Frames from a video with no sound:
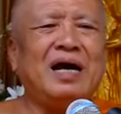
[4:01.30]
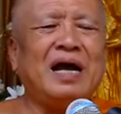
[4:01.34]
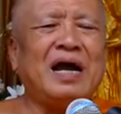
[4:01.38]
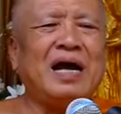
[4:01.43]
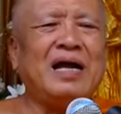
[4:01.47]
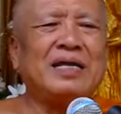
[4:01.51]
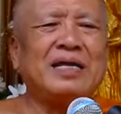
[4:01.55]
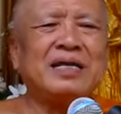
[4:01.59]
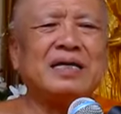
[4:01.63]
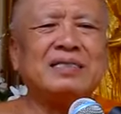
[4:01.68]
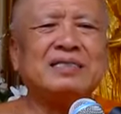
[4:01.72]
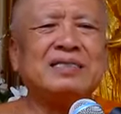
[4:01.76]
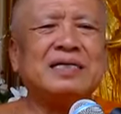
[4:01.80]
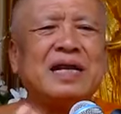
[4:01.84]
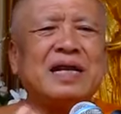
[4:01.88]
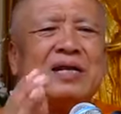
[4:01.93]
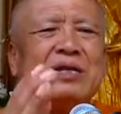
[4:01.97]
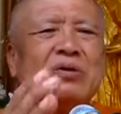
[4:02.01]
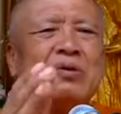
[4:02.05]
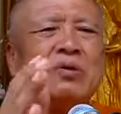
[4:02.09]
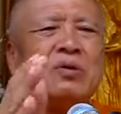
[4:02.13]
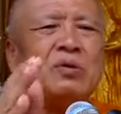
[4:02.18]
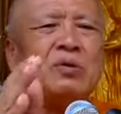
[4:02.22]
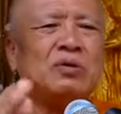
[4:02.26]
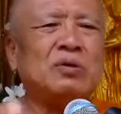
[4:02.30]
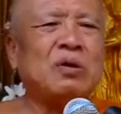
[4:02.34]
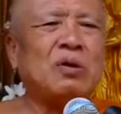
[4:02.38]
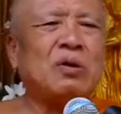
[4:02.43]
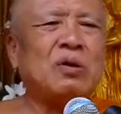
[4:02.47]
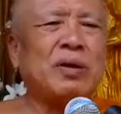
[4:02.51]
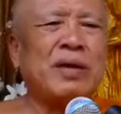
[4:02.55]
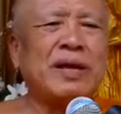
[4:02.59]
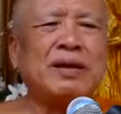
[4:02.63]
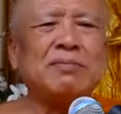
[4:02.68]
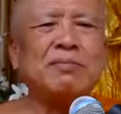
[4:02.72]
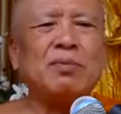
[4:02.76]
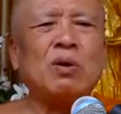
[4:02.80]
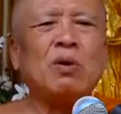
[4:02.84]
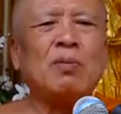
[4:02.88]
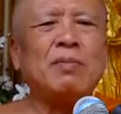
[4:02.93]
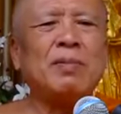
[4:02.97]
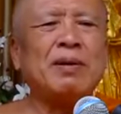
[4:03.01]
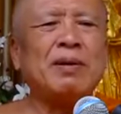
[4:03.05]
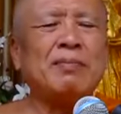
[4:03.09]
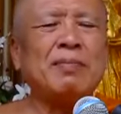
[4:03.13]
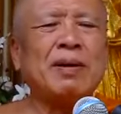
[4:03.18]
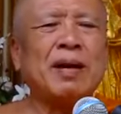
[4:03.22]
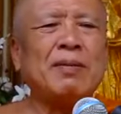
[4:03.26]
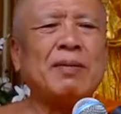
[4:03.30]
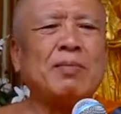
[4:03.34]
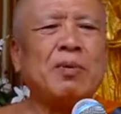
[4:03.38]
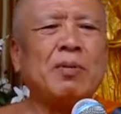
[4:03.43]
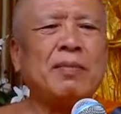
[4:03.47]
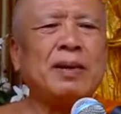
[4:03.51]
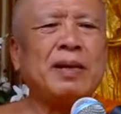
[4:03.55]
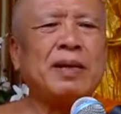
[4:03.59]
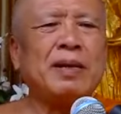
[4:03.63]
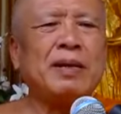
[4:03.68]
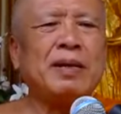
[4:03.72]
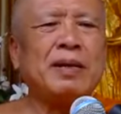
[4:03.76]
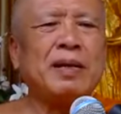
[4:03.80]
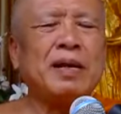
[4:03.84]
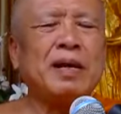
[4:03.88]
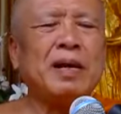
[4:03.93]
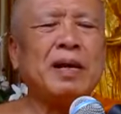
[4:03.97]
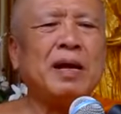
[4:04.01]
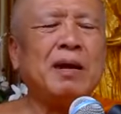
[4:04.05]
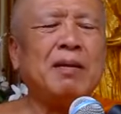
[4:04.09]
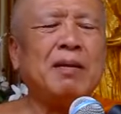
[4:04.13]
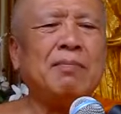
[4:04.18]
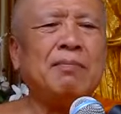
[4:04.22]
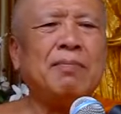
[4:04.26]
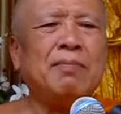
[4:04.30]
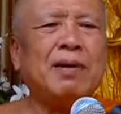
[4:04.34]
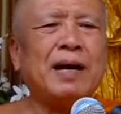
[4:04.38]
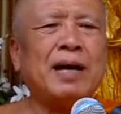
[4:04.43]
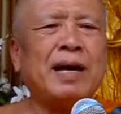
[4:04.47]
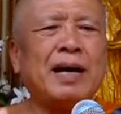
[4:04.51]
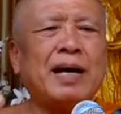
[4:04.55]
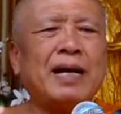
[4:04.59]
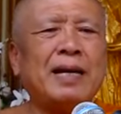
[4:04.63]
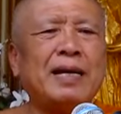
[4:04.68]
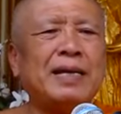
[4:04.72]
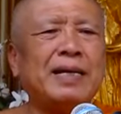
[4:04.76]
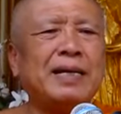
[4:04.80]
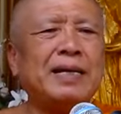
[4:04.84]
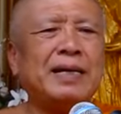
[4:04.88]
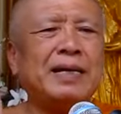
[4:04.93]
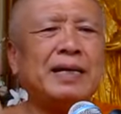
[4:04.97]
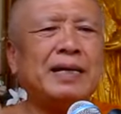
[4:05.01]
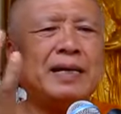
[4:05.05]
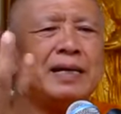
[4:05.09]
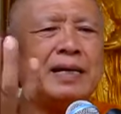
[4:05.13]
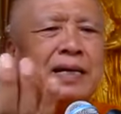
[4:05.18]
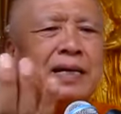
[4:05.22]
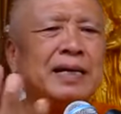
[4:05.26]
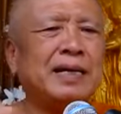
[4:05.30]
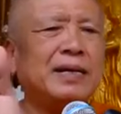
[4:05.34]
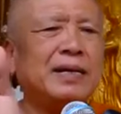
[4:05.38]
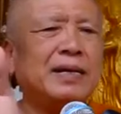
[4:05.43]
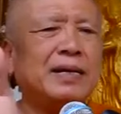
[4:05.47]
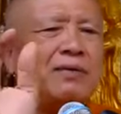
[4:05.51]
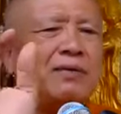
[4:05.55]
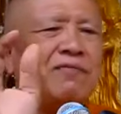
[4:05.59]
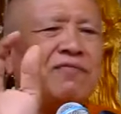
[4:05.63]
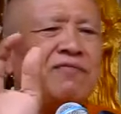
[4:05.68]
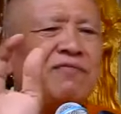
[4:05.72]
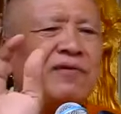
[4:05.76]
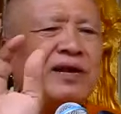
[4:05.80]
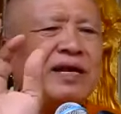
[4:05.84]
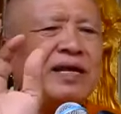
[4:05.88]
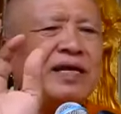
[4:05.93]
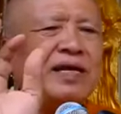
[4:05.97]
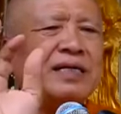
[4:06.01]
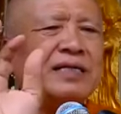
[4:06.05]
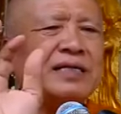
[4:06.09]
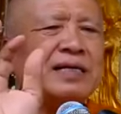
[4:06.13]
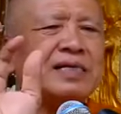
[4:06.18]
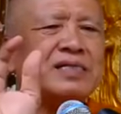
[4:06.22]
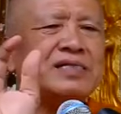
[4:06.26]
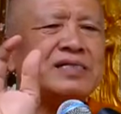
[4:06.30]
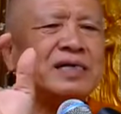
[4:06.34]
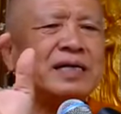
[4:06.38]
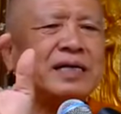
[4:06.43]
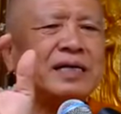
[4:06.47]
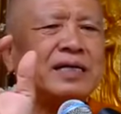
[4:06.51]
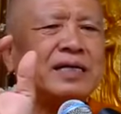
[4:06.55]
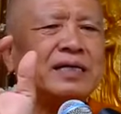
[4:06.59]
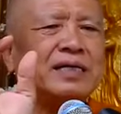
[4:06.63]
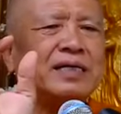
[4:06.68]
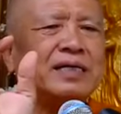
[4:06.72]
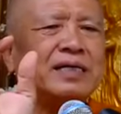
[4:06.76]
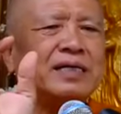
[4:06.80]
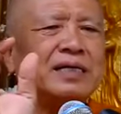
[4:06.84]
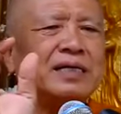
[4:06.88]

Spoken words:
I just let you knowing moment by moment by finger touching,